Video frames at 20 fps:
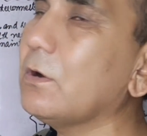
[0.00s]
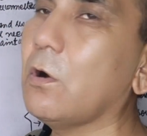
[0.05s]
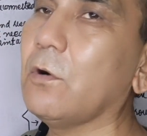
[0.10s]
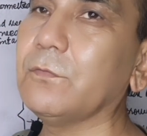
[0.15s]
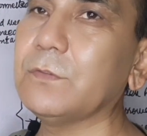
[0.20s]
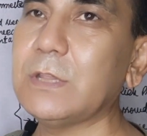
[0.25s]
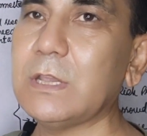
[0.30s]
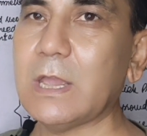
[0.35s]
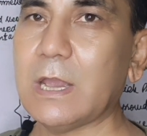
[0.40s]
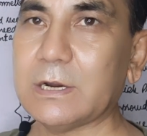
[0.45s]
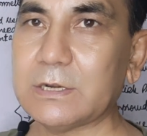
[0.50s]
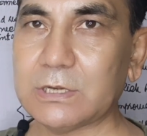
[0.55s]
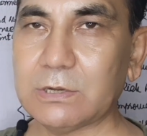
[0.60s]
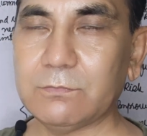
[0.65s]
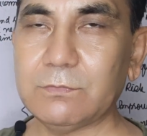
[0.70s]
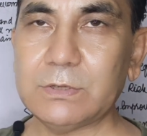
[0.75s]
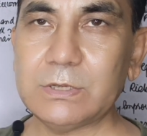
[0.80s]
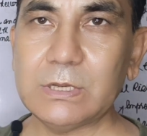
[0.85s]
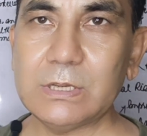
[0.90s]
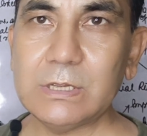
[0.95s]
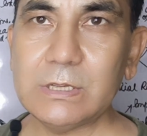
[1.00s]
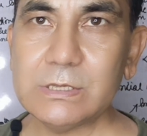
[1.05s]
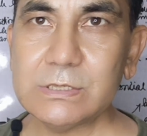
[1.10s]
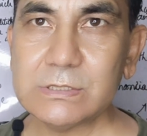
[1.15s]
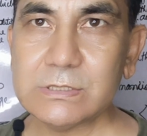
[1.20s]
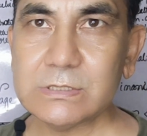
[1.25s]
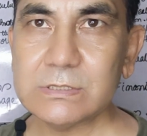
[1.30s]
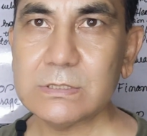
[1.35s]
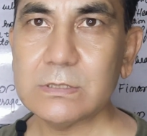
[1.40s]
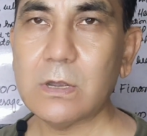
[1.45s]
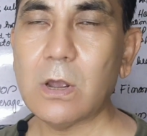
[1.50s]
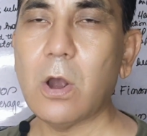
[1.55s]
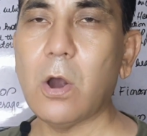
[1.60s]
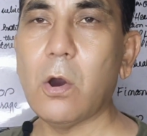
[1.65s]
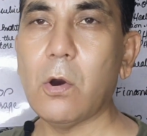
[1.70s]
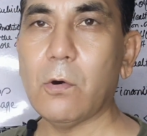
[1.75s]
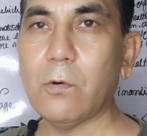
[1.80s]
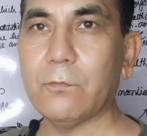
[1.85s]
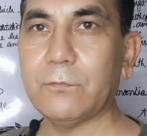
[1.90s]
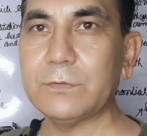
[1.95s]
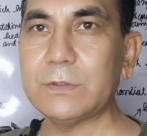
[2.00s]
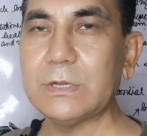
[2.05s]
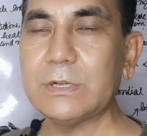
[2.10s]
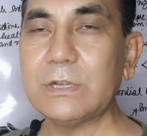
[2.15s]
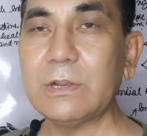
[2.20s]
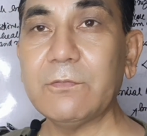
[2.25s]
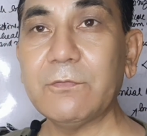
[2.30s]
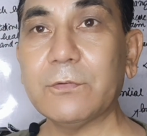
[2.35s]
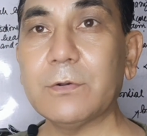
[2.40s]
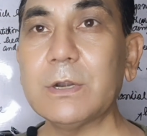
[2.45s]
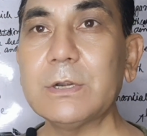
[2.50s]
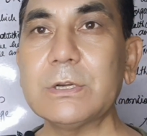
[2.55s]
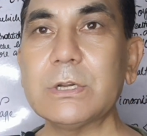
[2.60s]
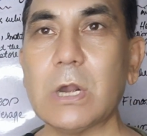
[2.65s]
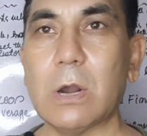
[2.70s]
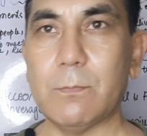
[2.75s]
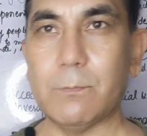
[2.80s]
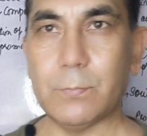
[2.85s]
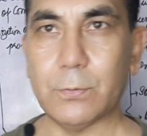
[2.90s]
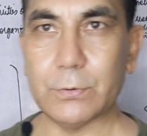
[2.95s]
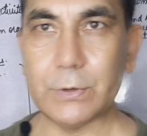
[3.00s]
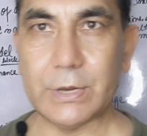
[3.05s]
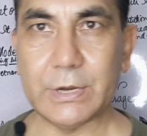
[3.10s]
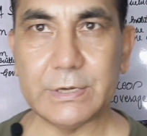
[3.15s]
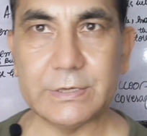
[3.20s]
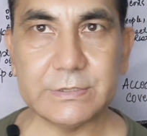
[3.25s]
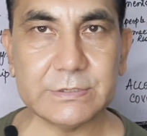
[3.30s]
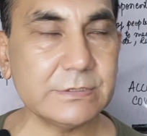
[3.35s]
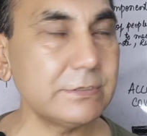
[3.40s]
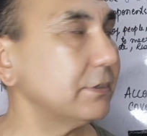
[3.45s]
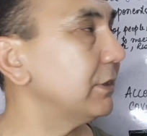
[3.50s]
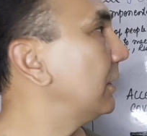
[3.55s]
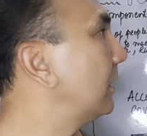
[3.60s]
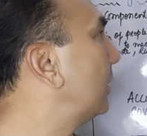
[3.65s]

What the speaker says: of the activities of the different components